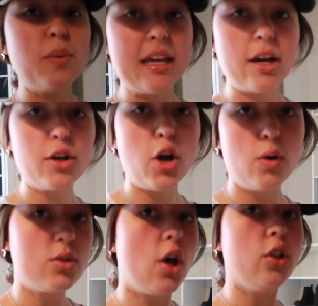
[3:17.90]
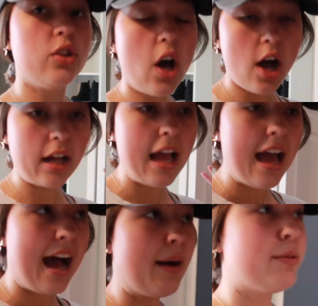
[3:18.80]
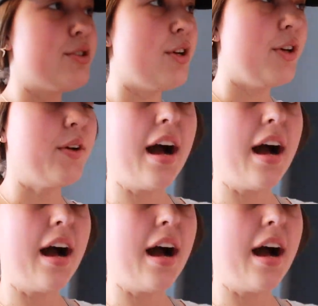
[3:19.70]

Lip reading: week goes along, I will show you